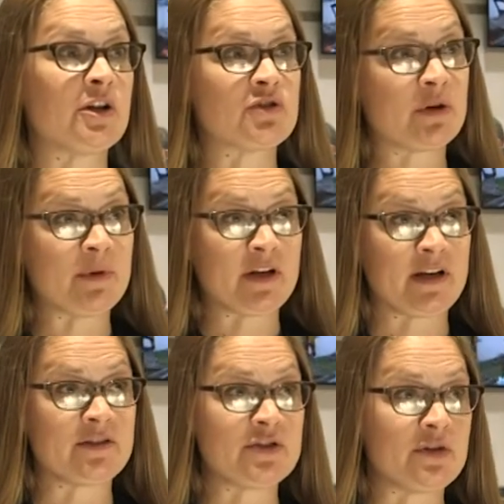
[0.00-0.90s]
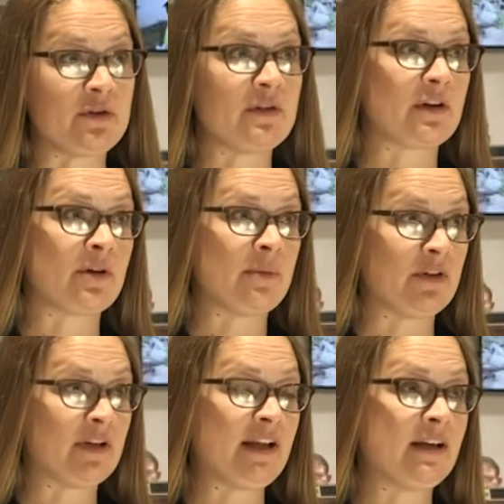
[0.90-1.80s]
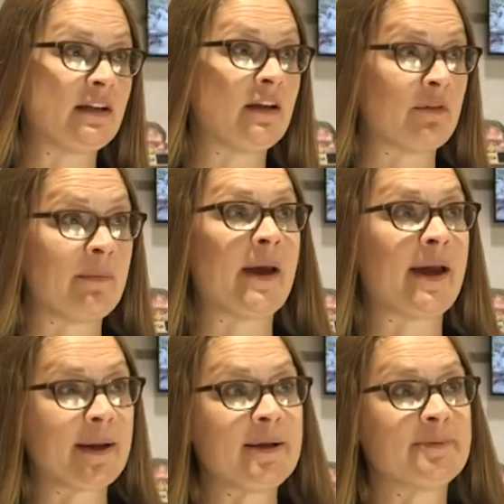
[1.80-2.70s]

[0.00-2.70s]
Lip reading: contributing to the community and giving back.